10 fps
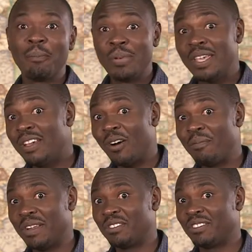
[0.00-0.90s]
Be
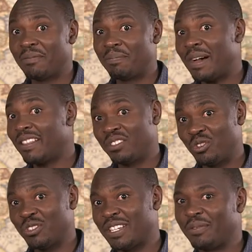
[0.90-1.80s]
open to the path
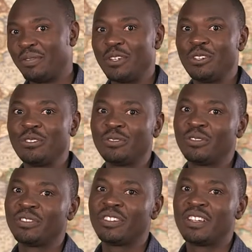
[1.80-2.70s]
chosen for you,
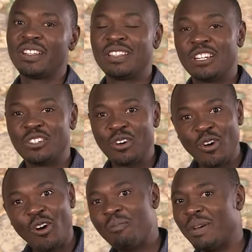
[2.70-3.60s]
the
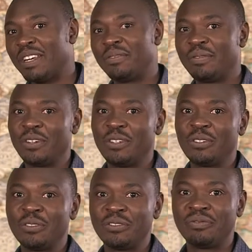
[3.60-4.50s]
door opened for
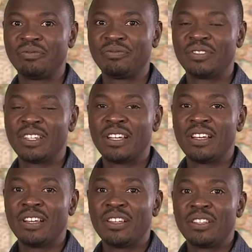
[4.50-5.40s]
you.
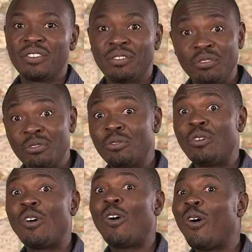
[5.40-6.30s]
Through
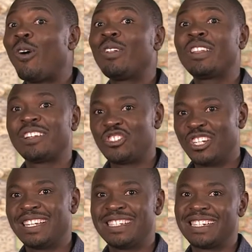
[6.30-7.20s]
all the
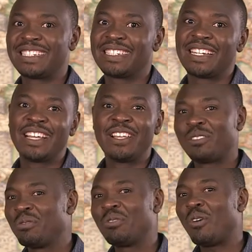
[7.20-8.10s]
changes,
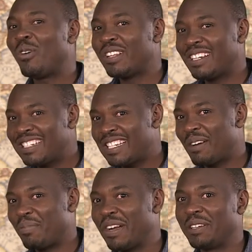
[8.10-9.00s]
through all the
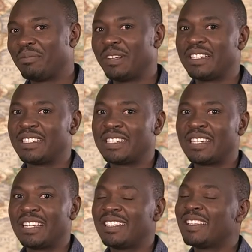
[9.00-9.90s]
disappointments,
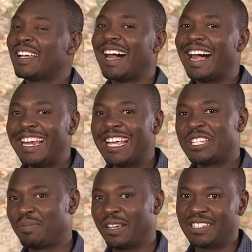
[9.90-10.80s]
the
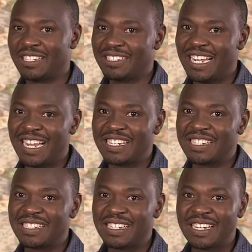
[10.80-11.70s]
unexpected
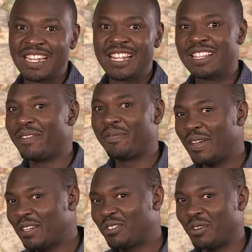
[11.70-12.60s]
turns, the
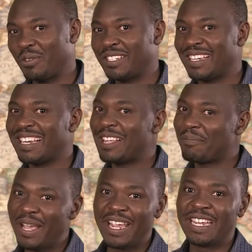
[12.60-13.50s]
victories and the
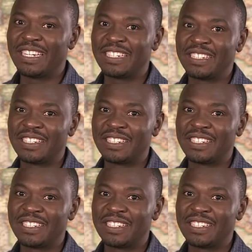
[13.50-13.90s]
pain,